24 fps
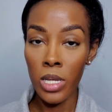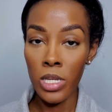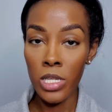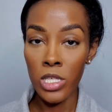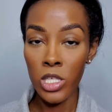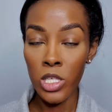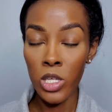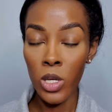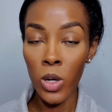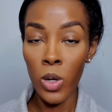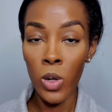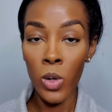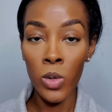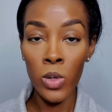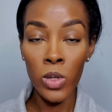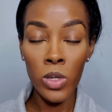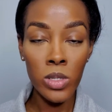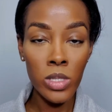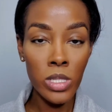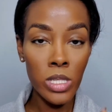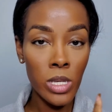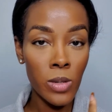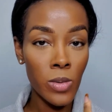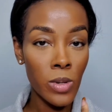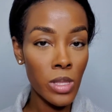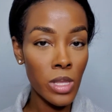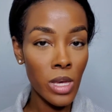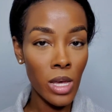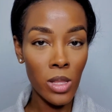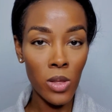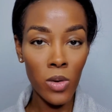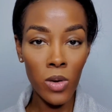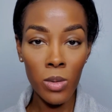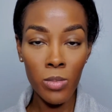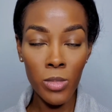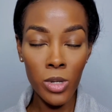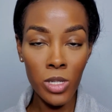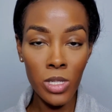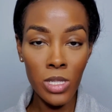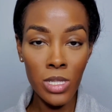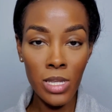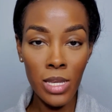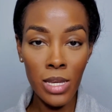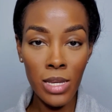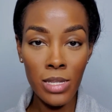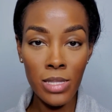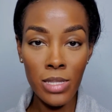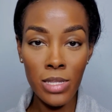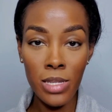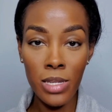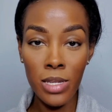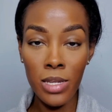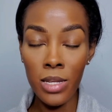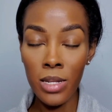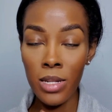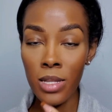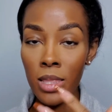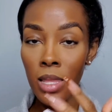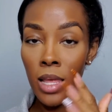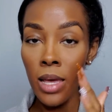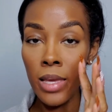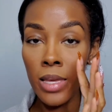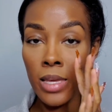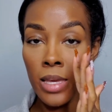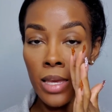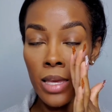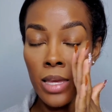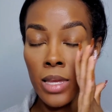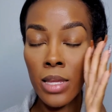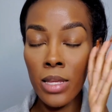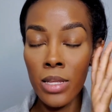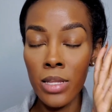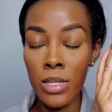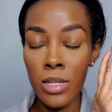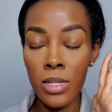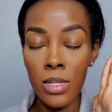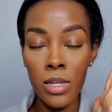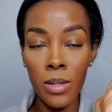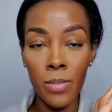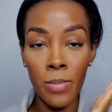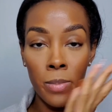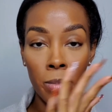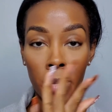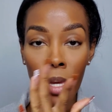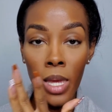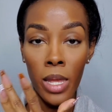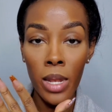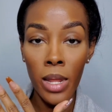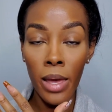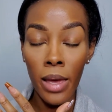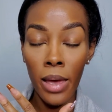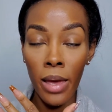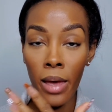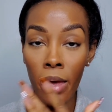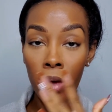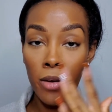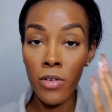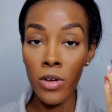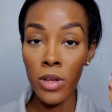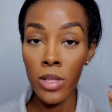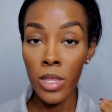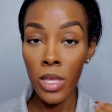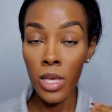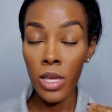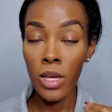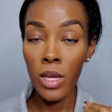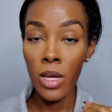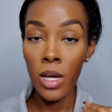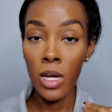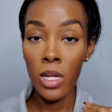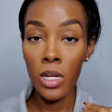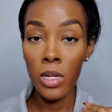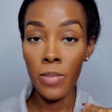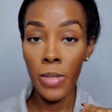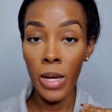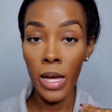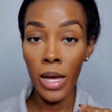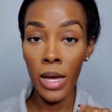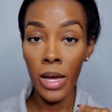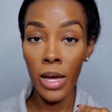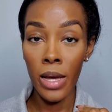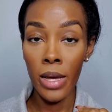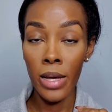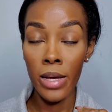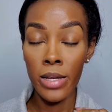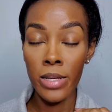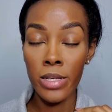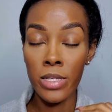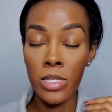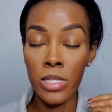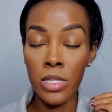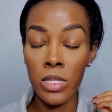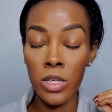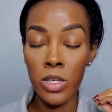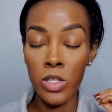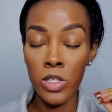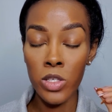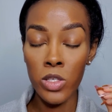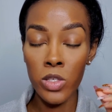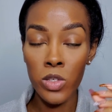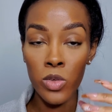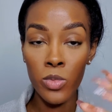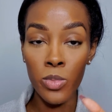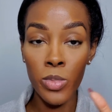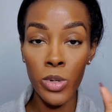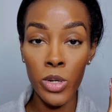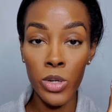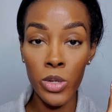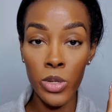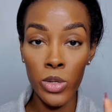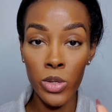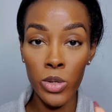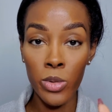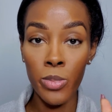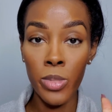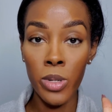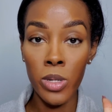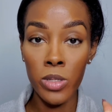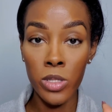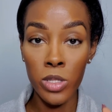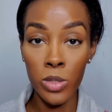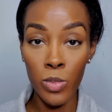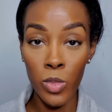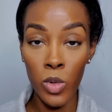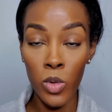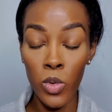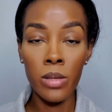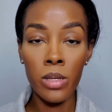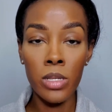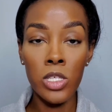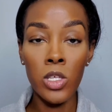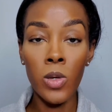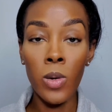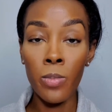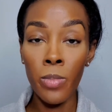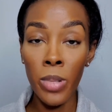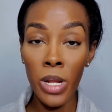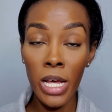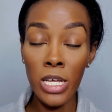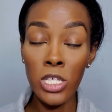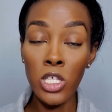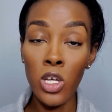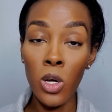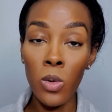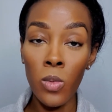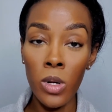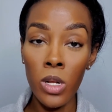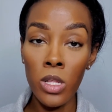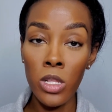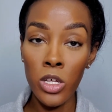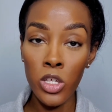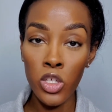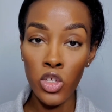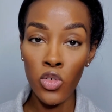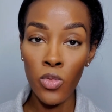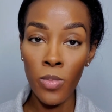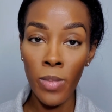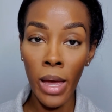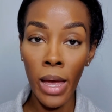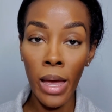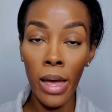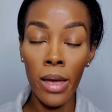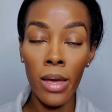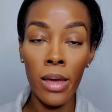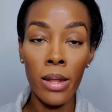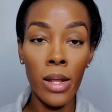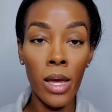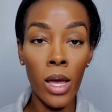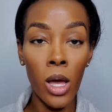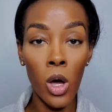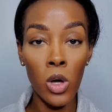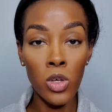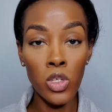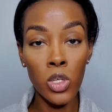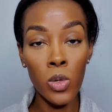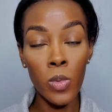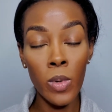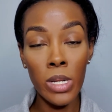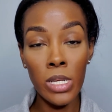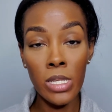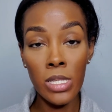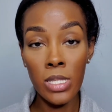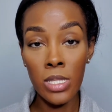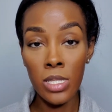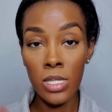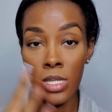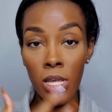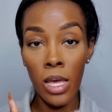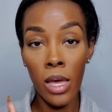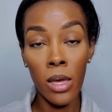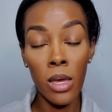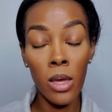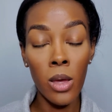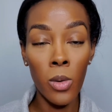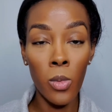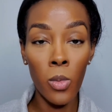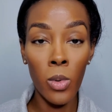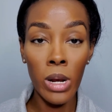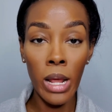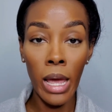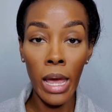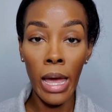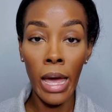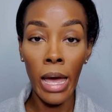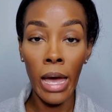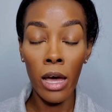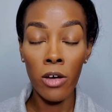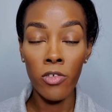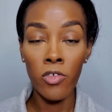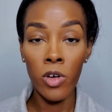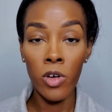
so you see what that Mercier did? Like, it made everything under my eyes look super duper smooth. So, but I don't want to look too matte, and I also want to set what I have on